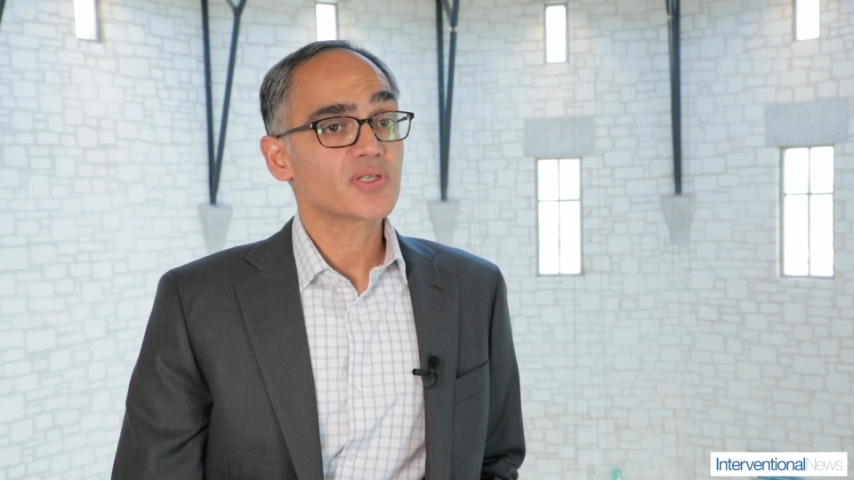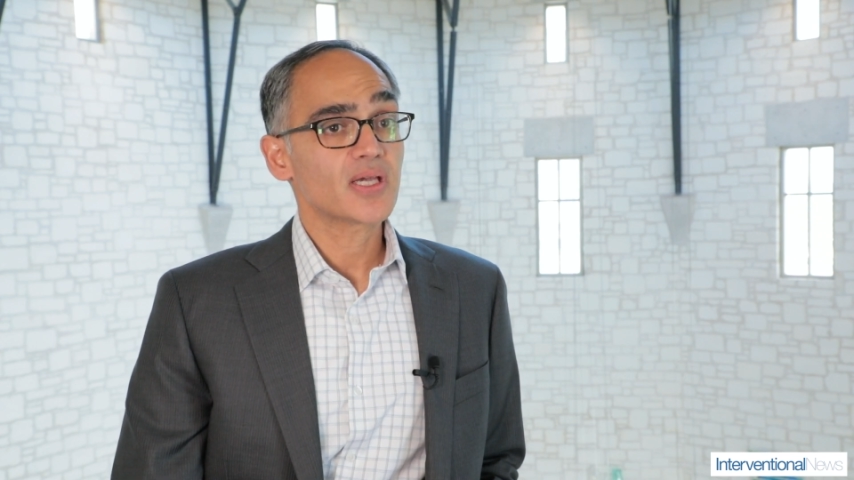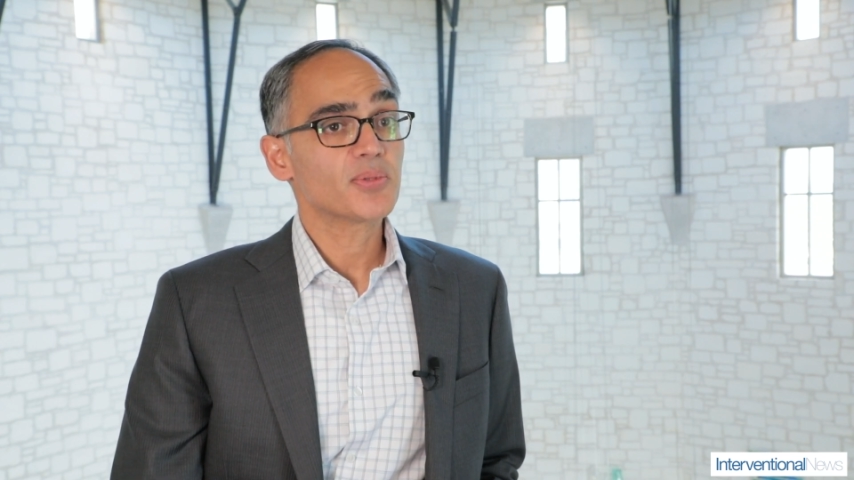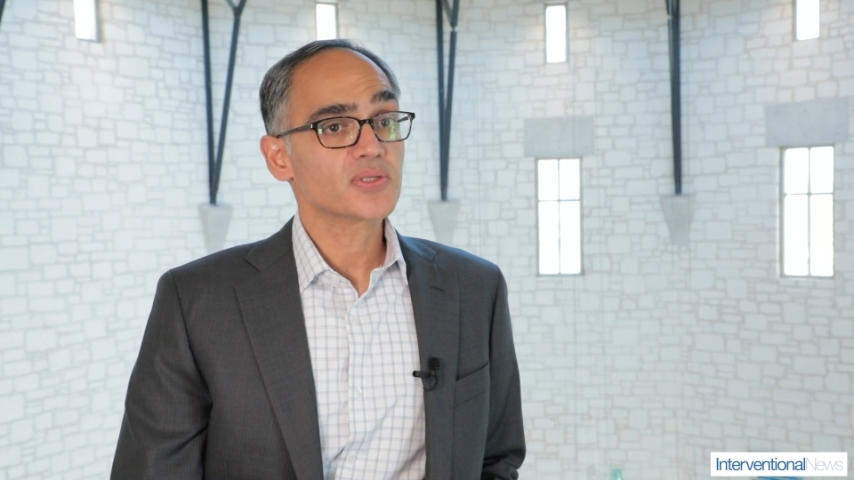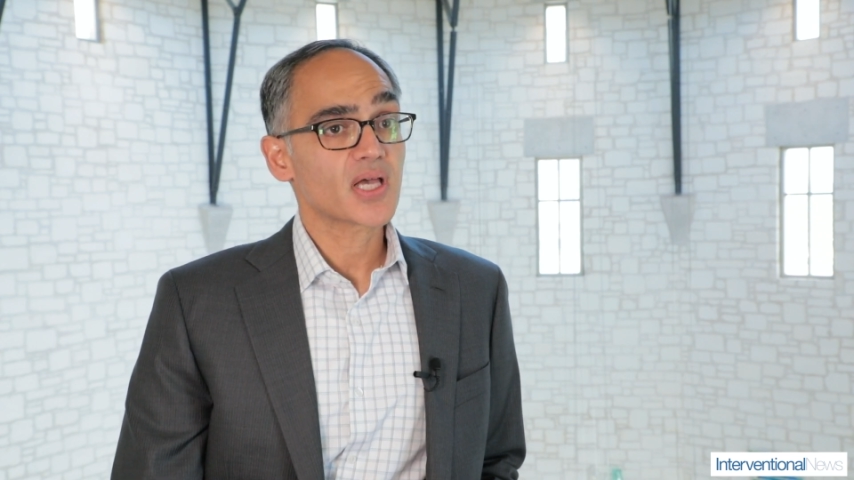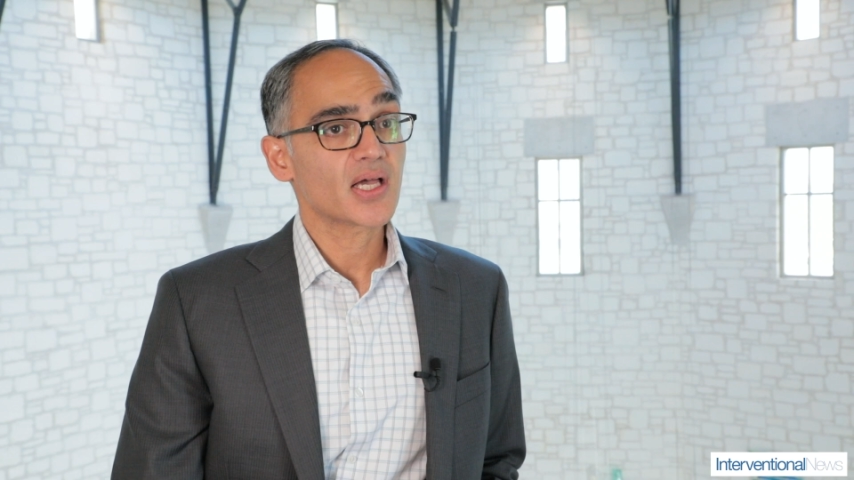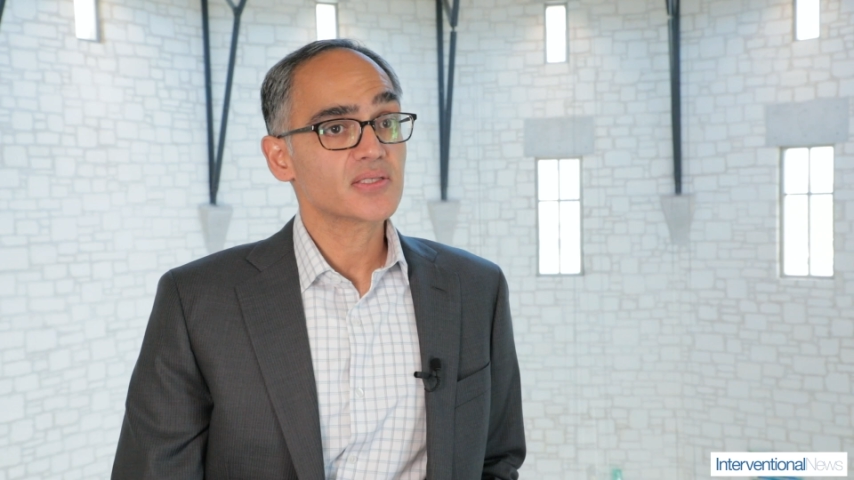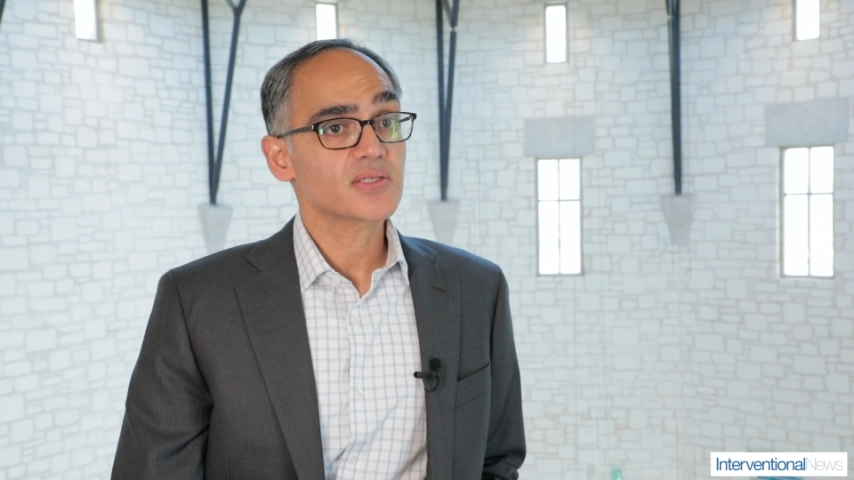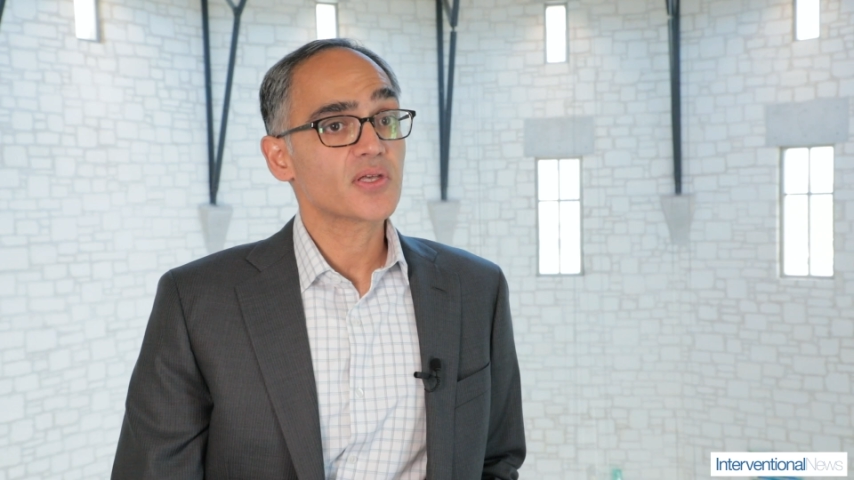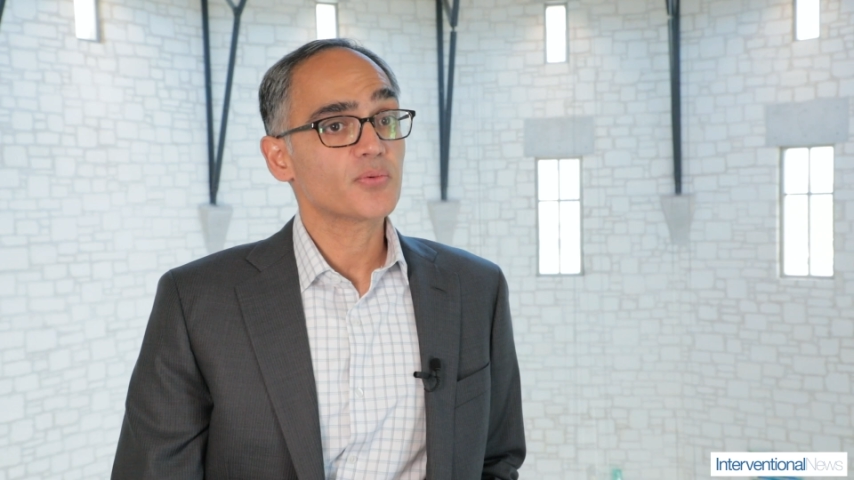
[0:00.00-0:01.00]
sample
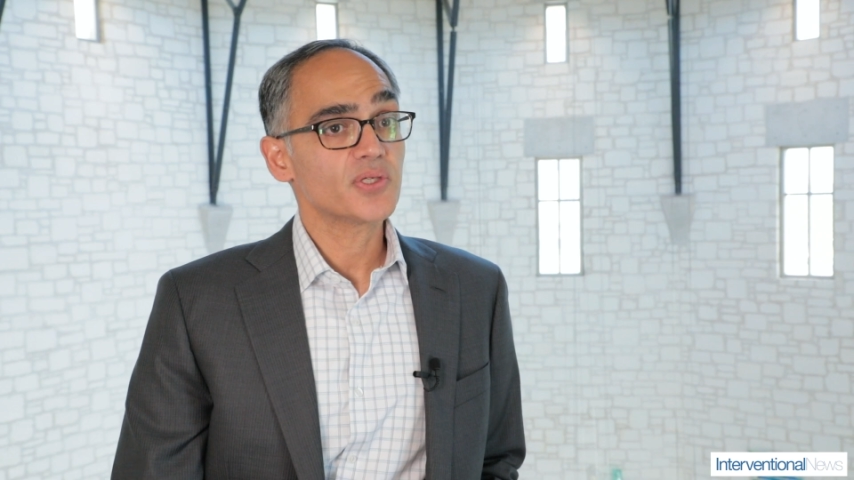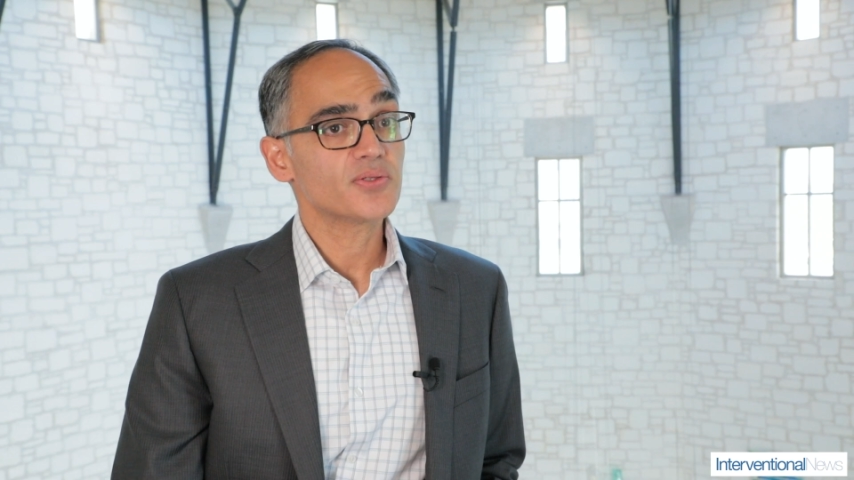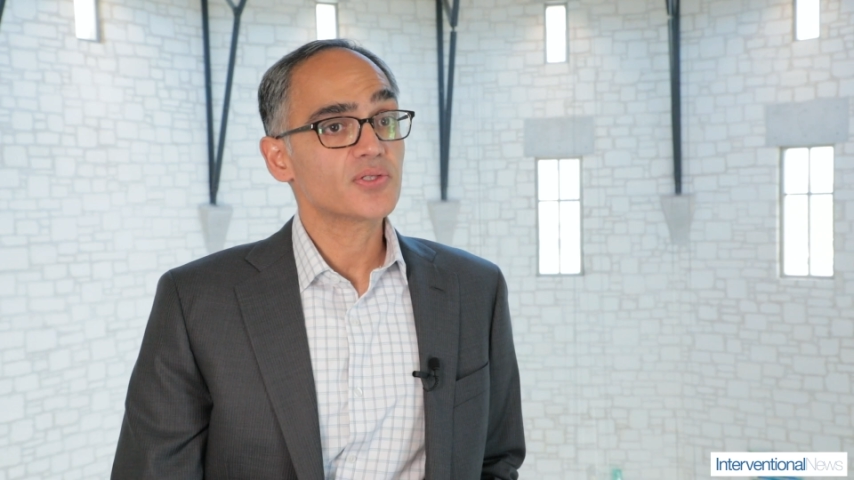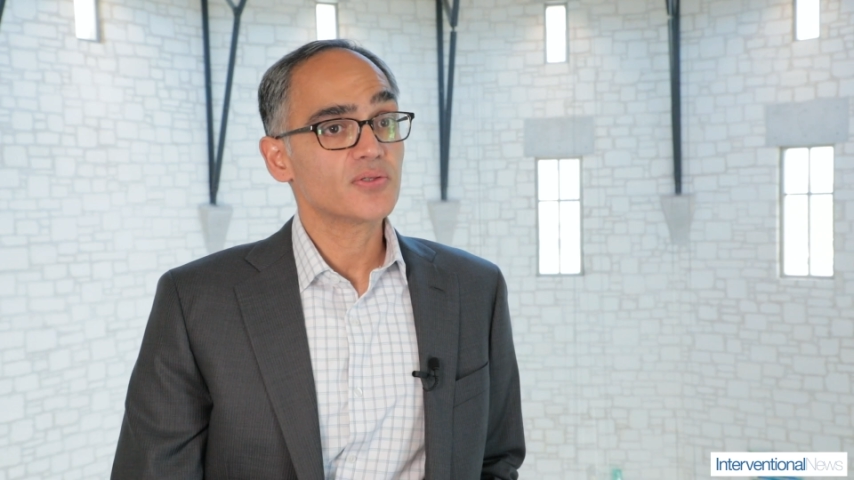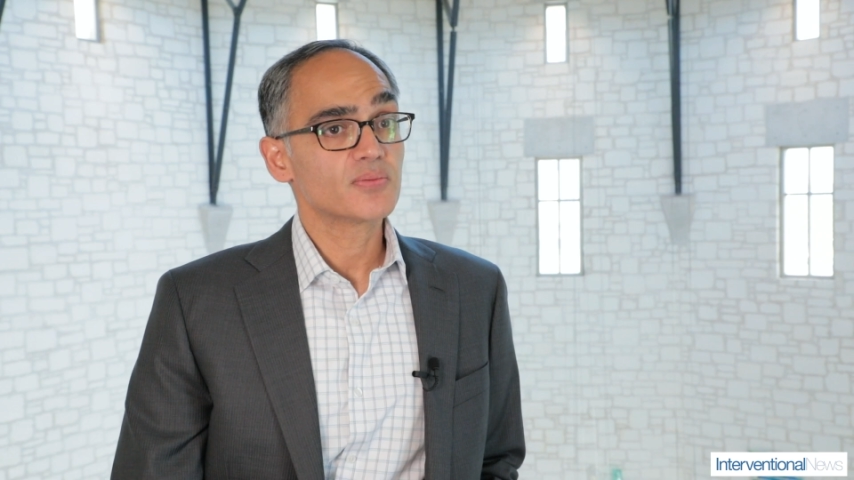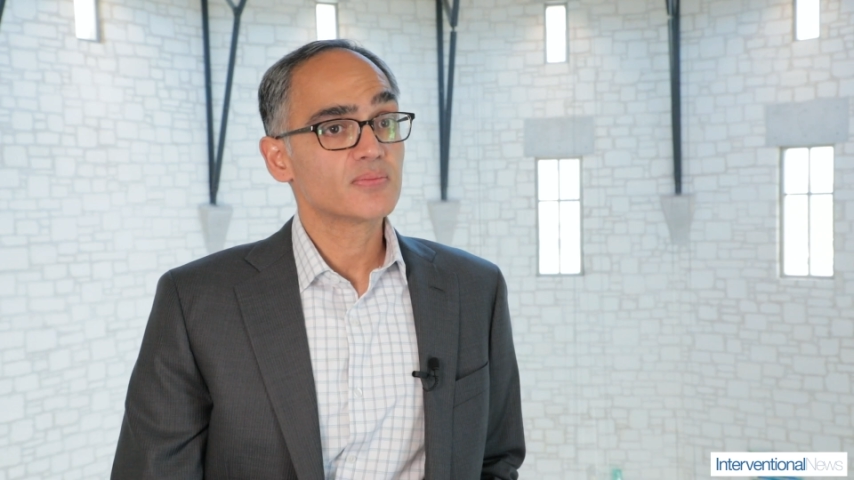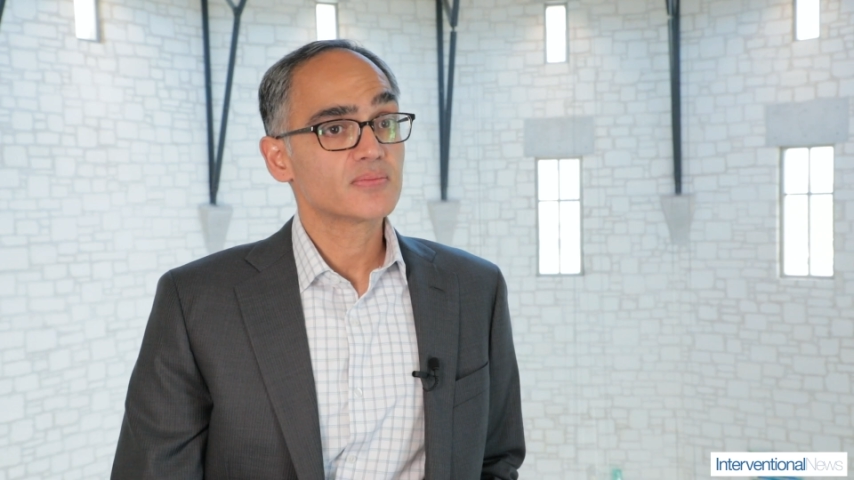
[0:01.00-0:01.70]
sizes than we used to.